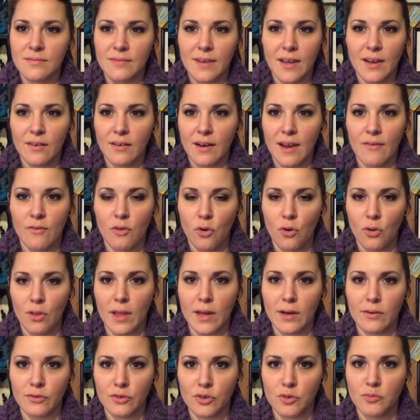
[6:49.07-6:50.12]
I don't have a whole
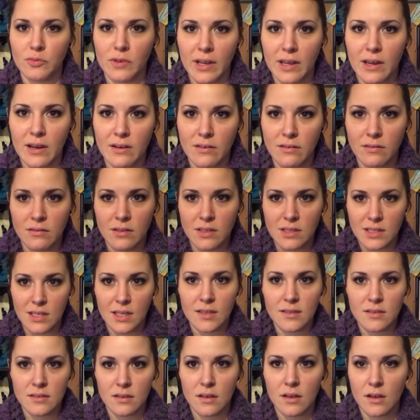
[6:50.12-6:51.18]
lot of room right here. This
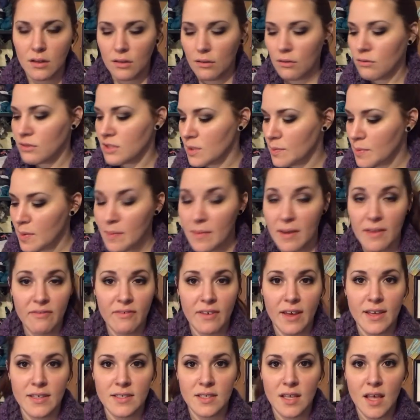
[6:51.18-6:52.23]
thing's close up in my
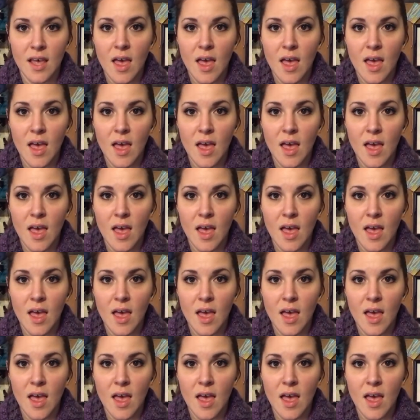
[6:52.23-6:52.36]
face.